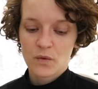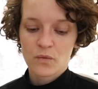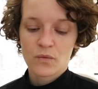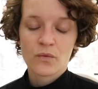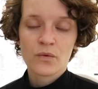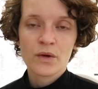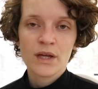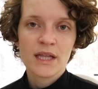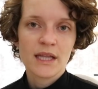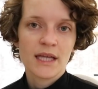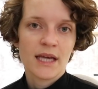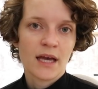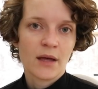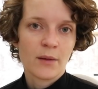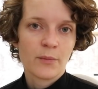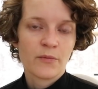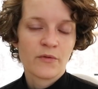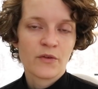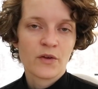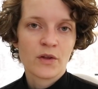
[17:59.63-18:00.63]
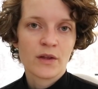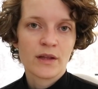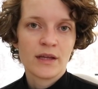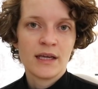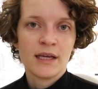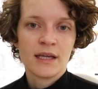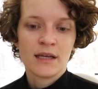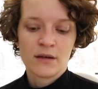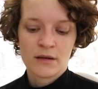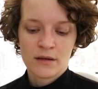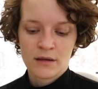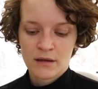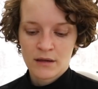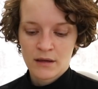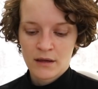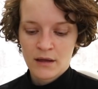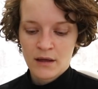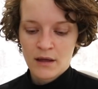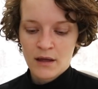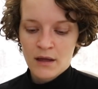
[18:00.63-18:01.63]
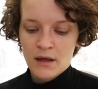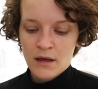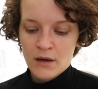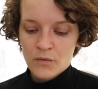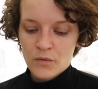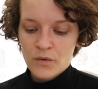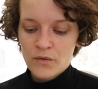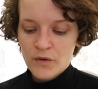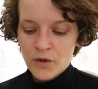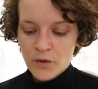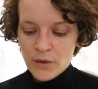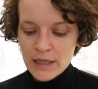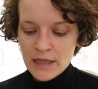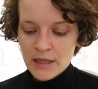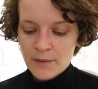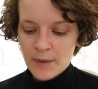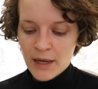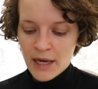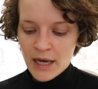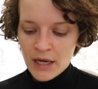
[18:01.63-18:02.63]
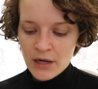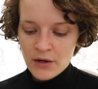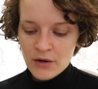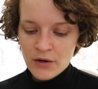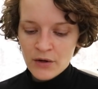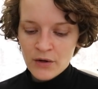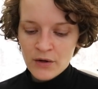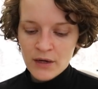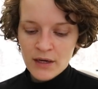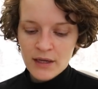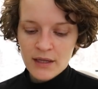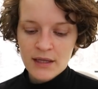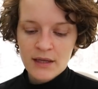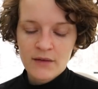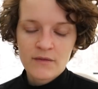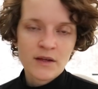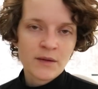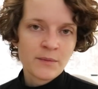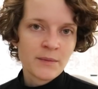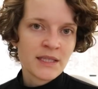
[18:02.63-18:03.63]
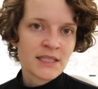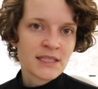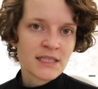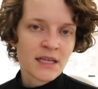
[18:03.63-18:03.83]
really helpful in reviewing the pattern, giving me